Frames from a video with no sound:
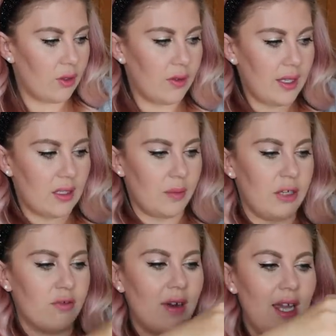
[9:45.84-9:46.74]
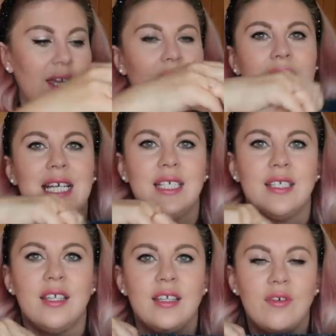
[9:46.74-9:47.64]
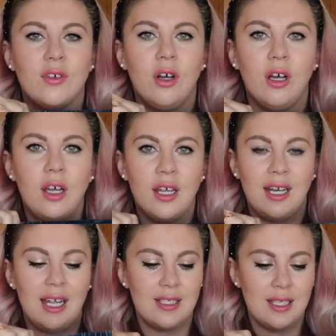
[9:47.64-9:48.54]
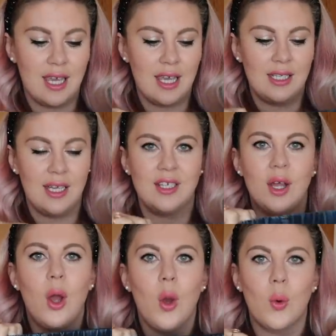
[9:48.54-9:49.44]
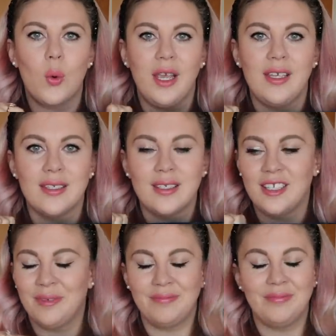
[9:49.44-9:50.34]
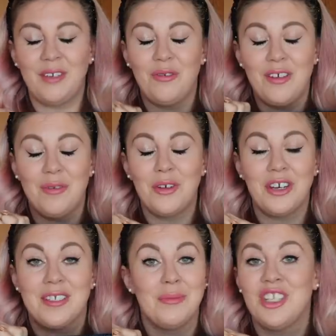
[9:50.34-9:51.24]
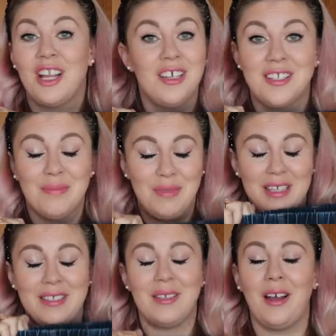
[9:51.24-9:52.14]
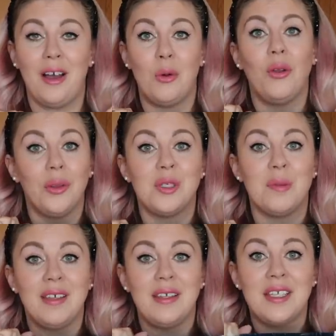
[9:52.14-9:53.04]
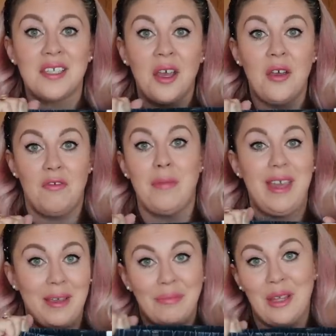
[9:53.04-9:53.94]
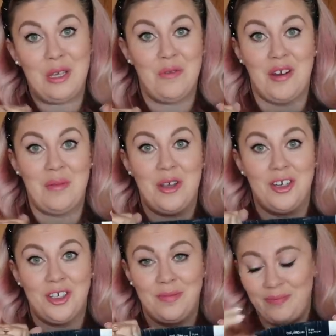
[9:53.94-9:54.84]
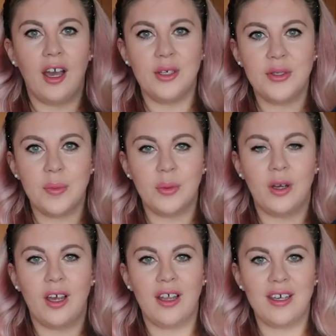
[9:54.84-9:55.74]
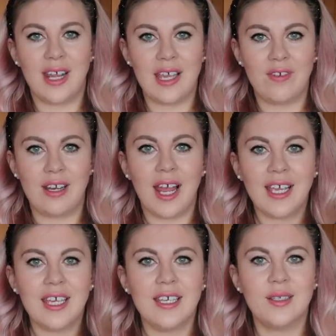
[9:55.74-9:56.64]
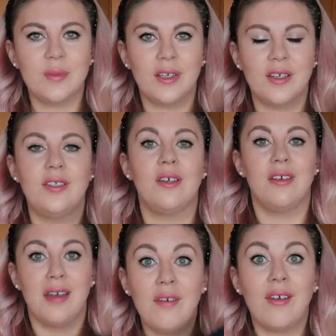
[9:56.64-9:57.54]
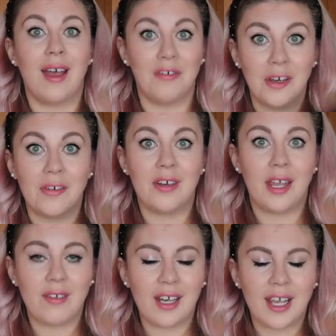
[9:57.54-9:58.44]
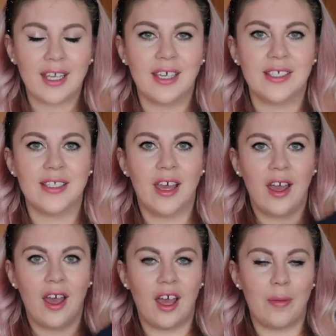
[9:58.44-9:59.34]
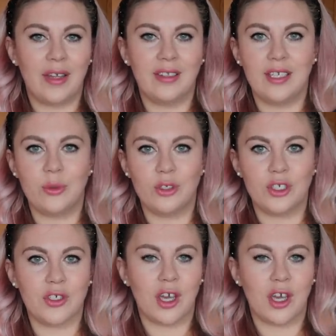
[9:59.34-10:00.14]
thought these would be great, and they've got an elasticated waist. If, if I'm honest, I'm jealous. These, I want them to make these for me, thank you very much. I also bought her navy leggings because you can never have enough navy leggings, um, and these will just